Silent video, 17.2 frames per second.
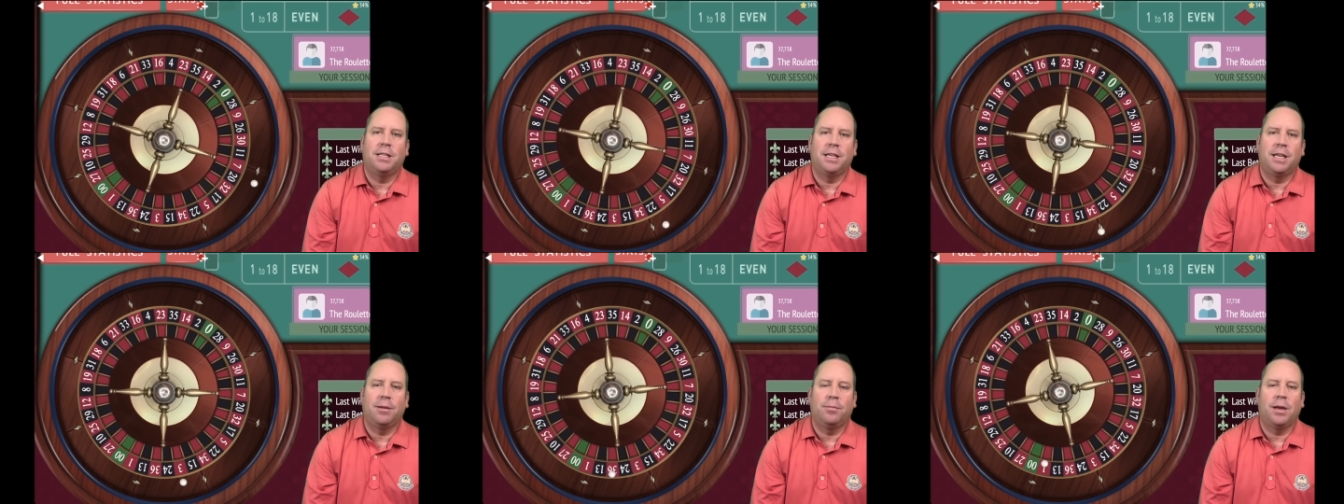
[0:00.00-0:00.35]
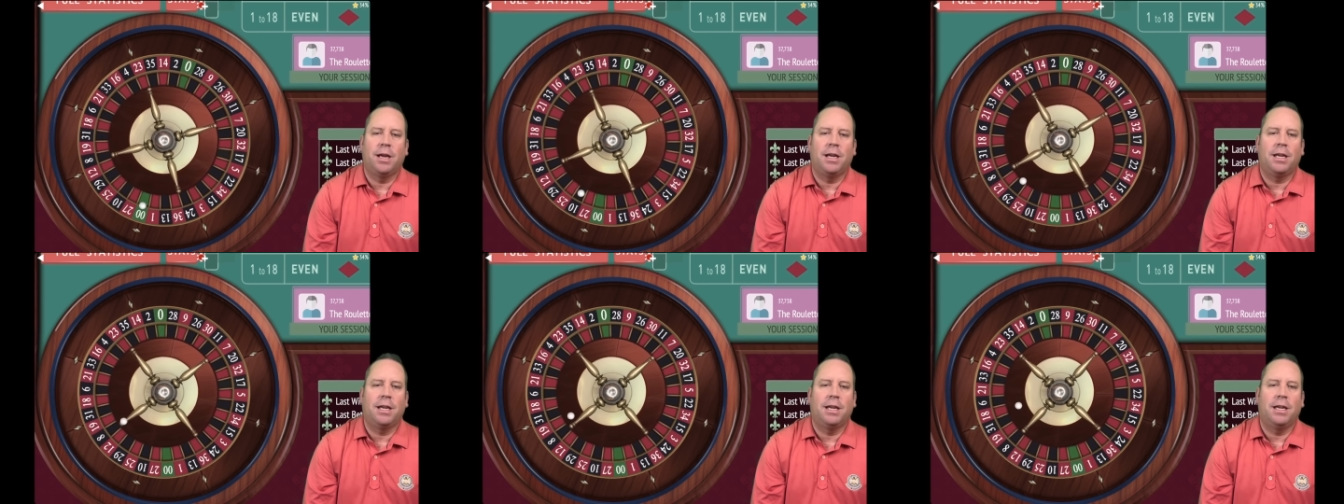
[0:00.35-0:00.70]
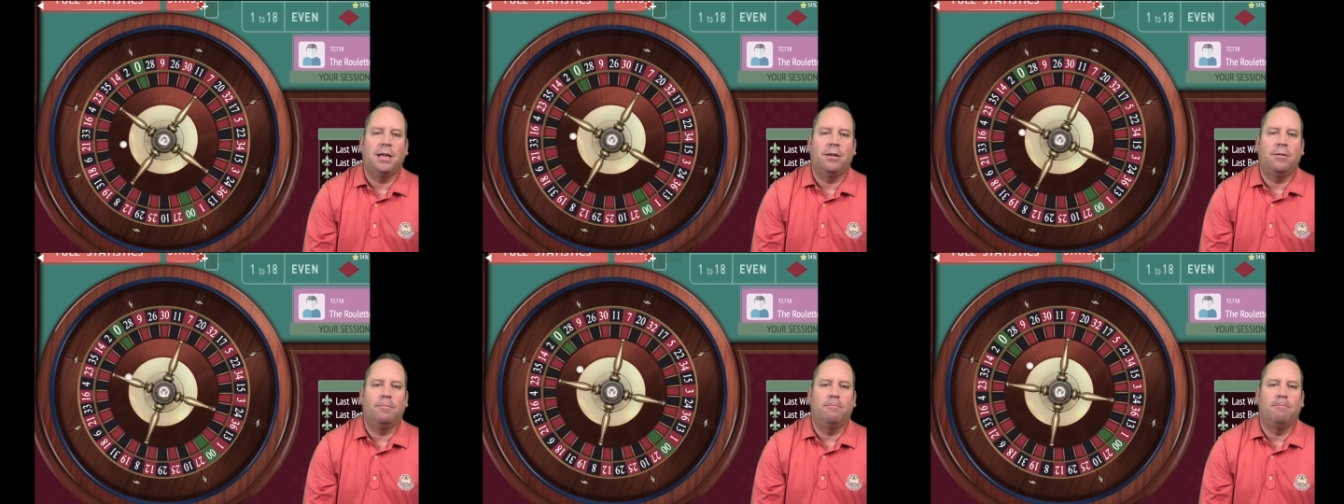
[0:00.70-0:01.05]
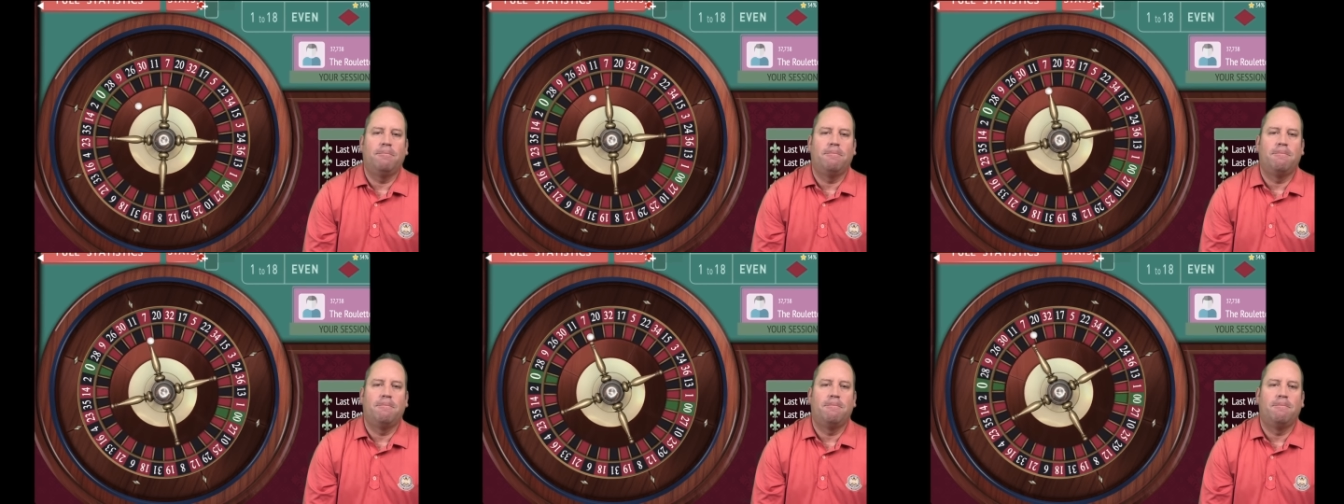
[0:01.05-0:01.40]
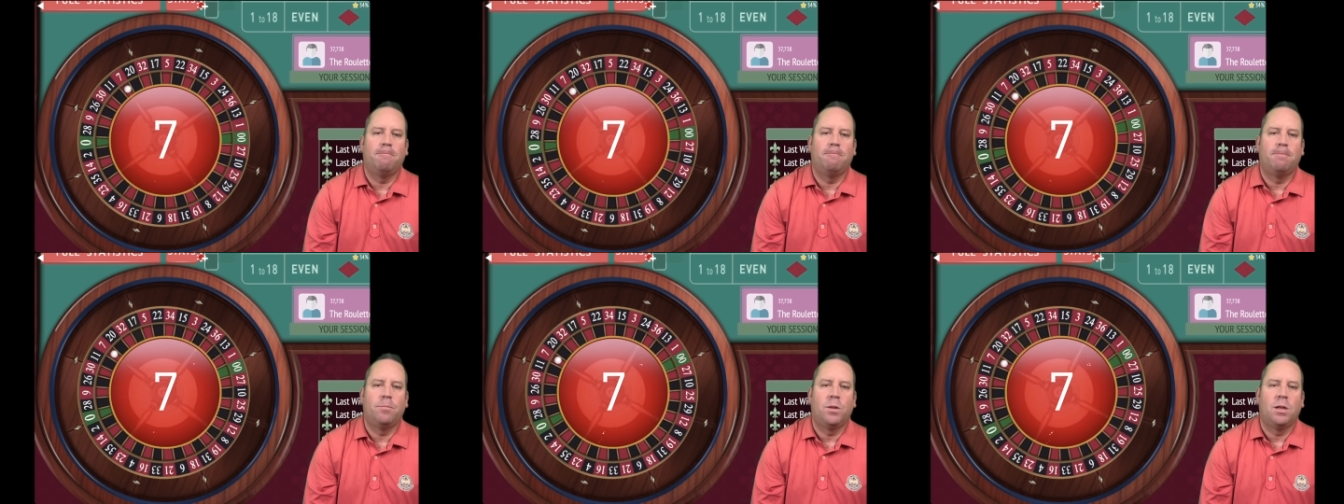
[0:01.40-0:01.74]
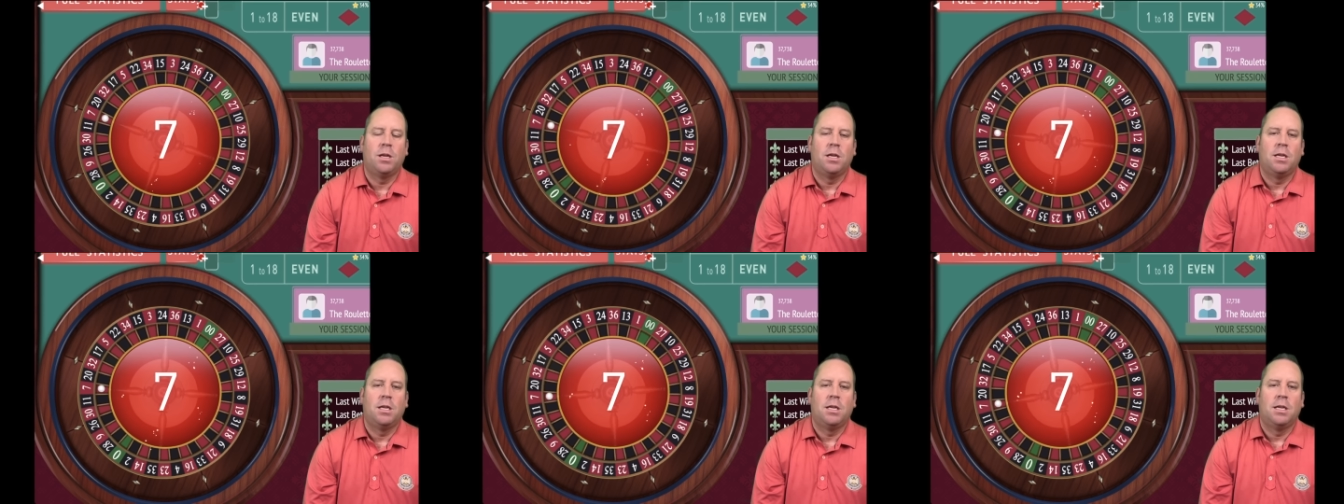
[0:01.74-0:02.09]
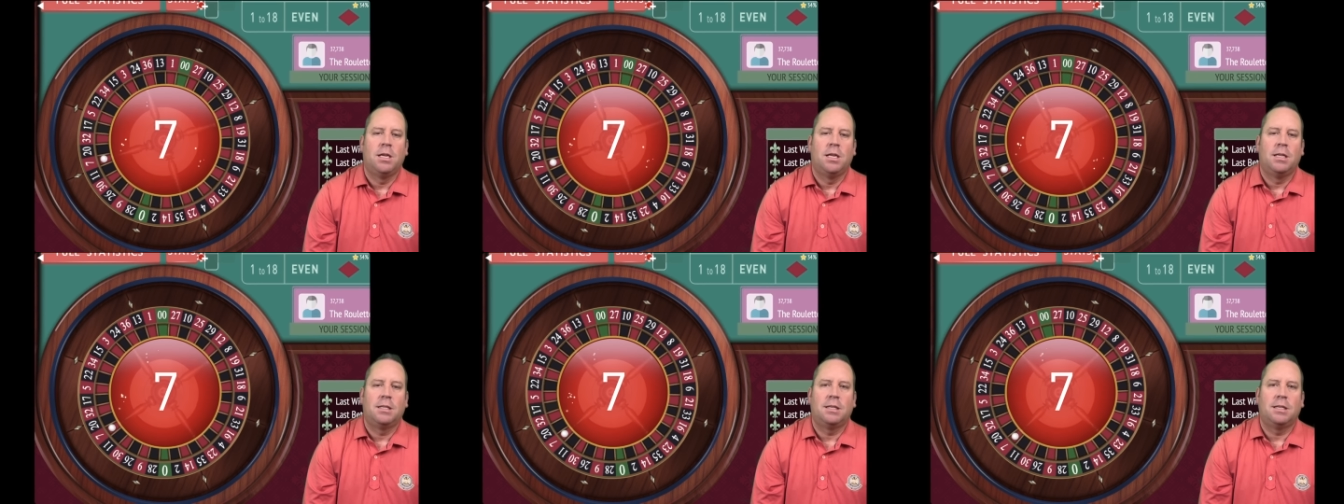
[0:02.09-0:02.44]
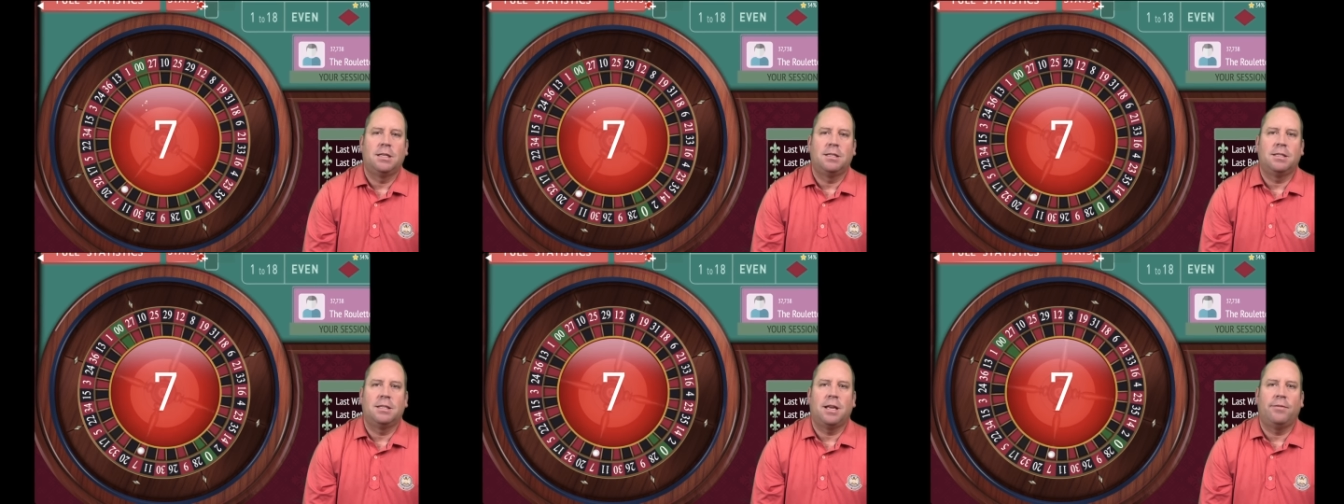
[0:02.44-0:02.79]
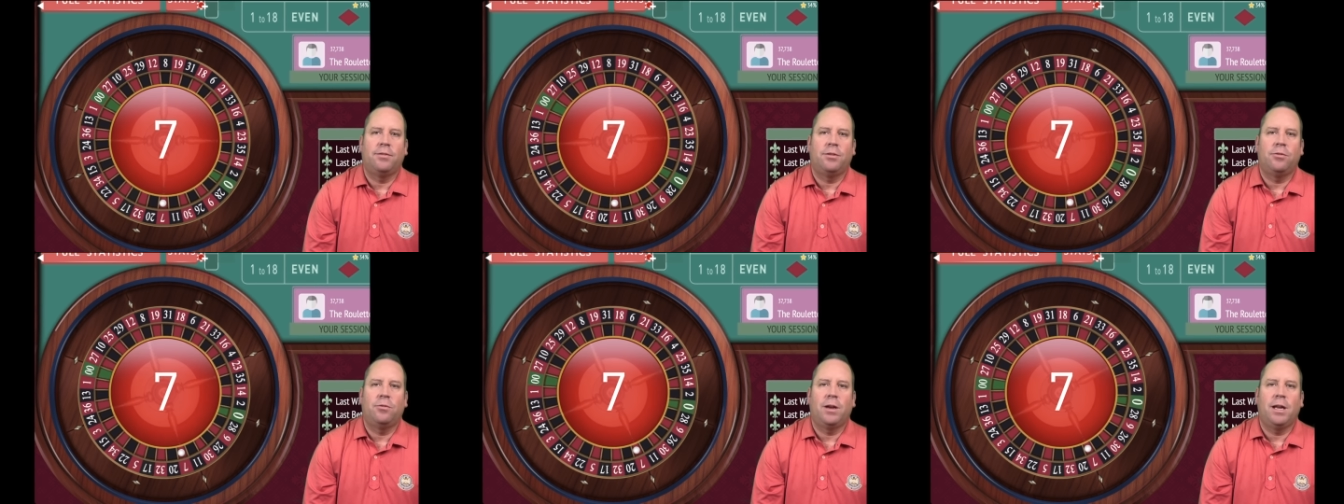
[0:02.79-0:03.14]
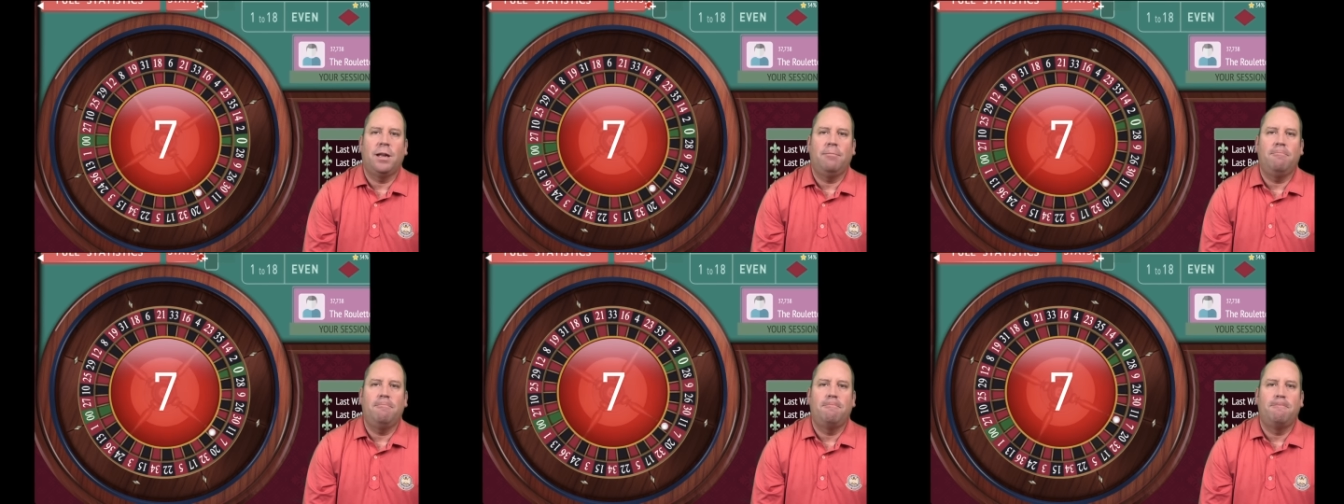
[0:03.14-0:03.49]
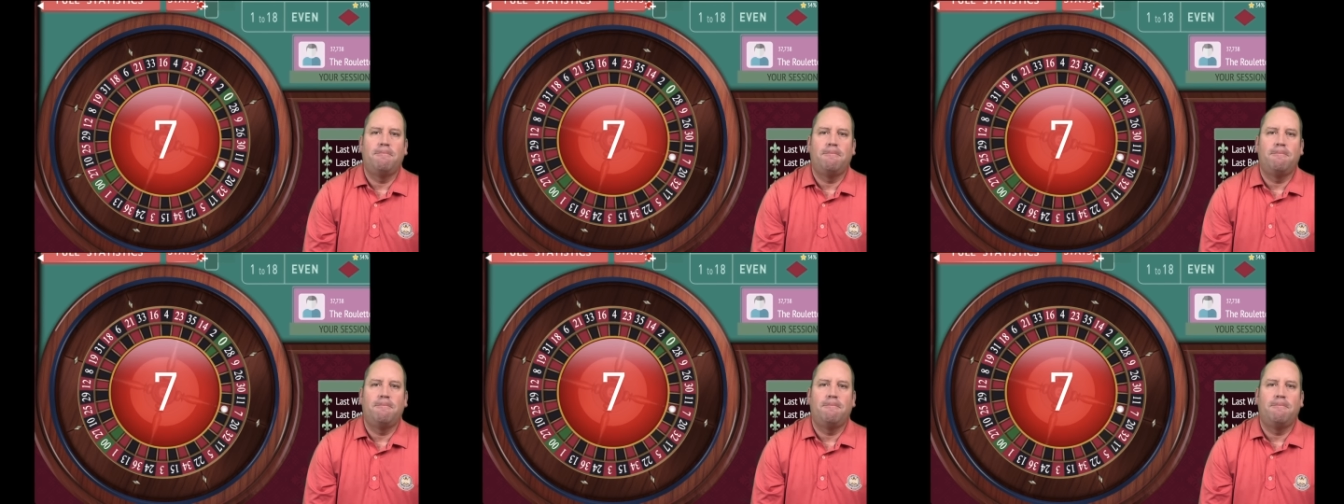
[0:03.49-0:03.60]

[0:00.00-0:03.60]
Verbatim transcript: and get back ahead. It's a seven red.